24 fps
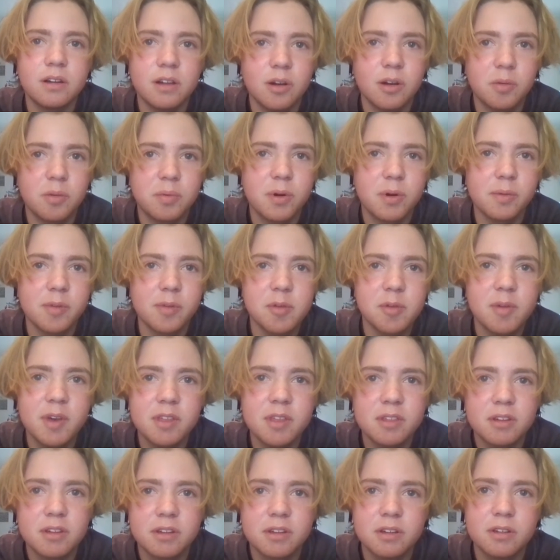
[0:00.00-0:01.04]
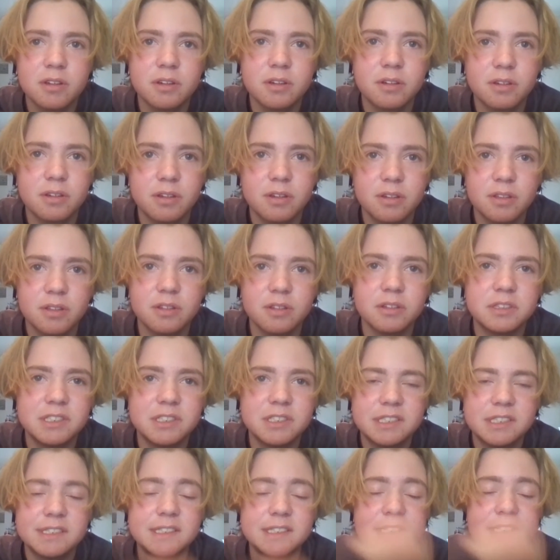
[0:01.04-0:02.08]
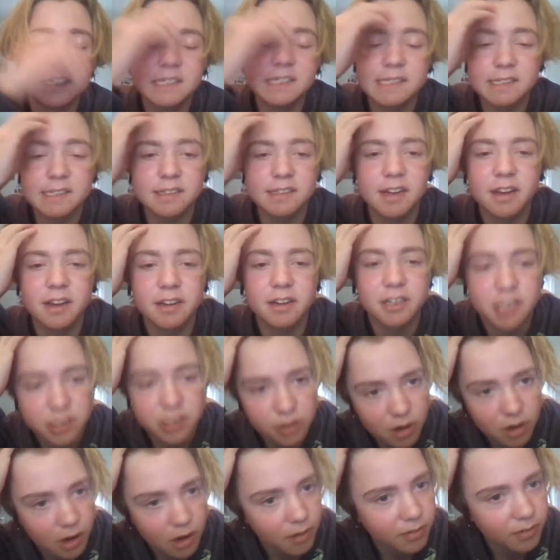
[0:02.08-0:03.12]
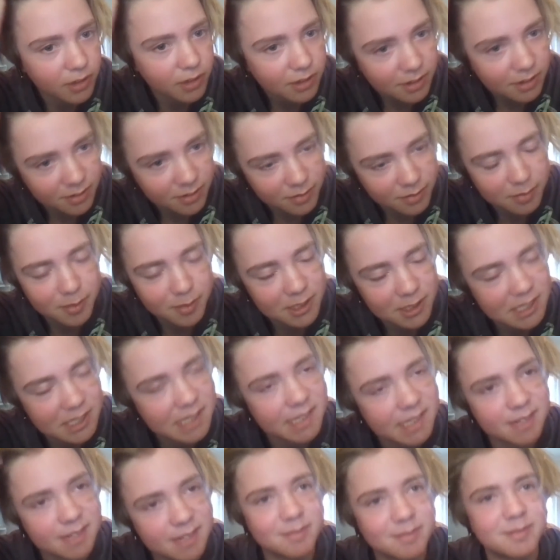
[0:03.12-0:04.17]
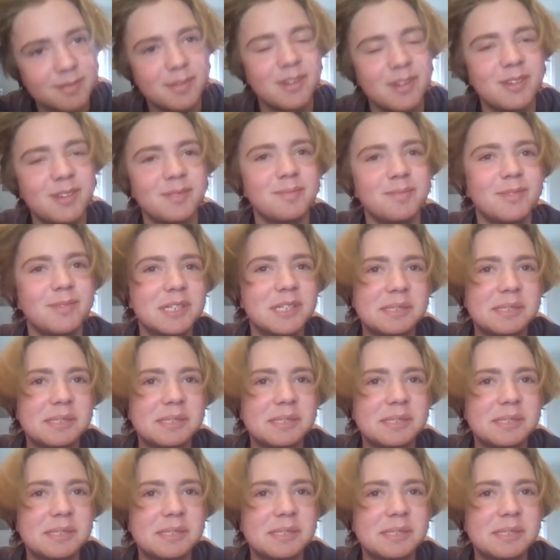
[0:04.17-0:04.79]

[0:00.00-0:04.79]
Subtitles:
I'll probably be the designated driver for most of my